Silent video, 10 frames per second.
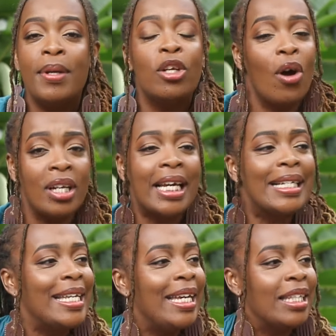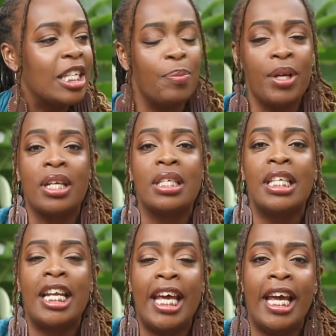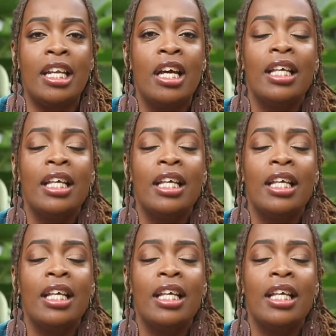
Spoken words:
been contacting the spirits, the dead,